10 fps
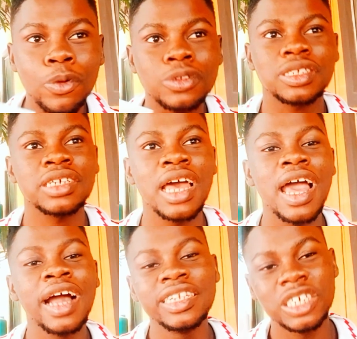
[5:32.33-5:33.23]
But
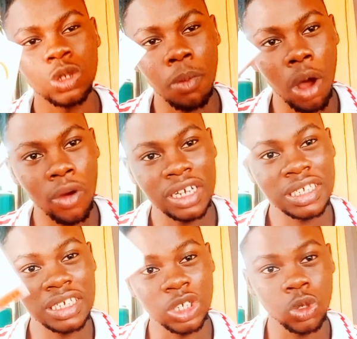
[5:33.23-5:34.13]
this is number one.
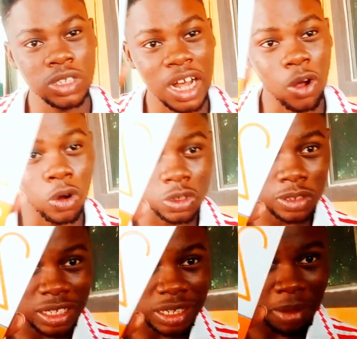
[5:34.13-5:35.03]
This thing shows that God is
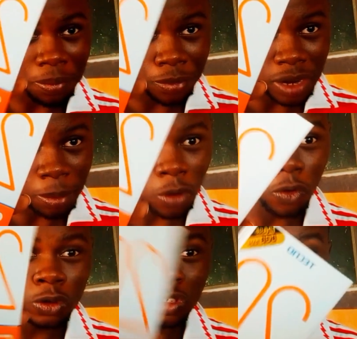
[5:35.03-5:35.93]
going to answer my prayer.
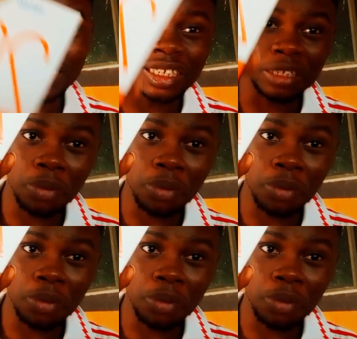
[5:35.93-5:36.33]
Because God knows that this is the